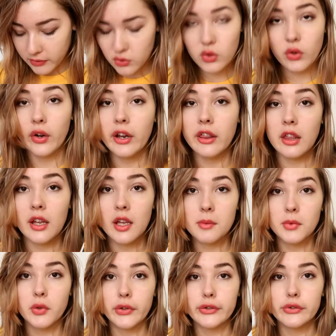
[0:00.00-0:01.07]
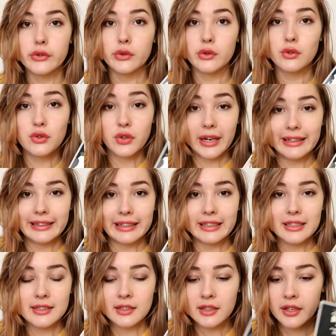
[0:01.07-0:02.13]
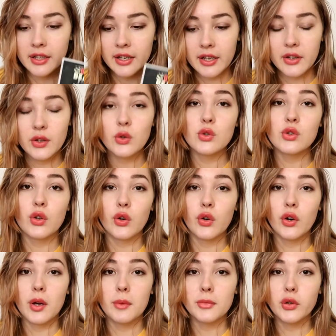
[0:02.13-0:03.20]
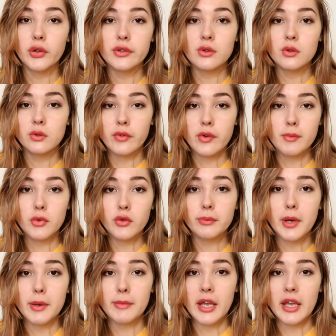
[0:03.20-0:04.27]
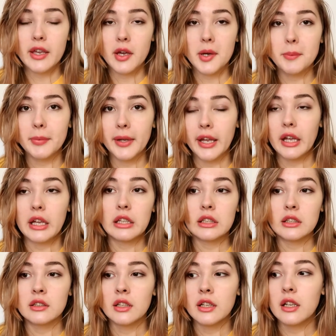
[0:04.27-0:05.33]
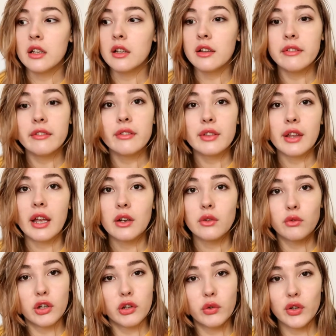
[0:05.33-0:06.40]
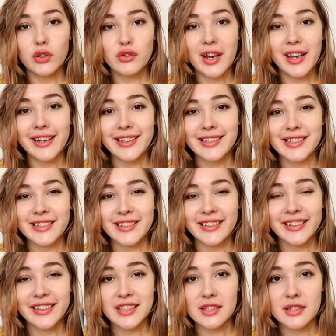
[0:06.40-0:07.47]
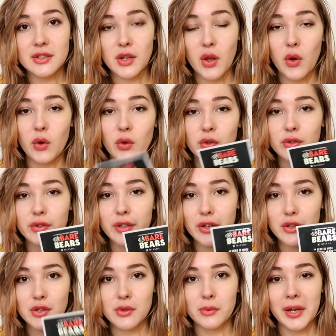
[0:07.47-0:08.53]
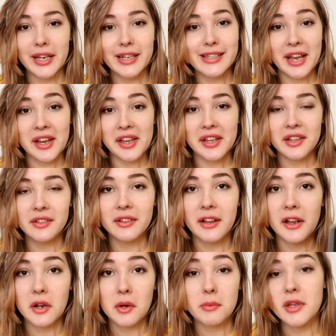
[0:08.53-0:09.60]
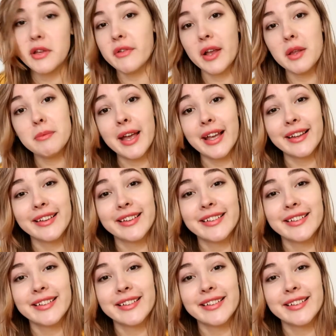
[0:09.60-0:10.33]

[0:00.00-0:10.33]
So I think I'm going to try this. So I'm going to remove my makeup and then we will try this. So just wait a second and I'll be right back.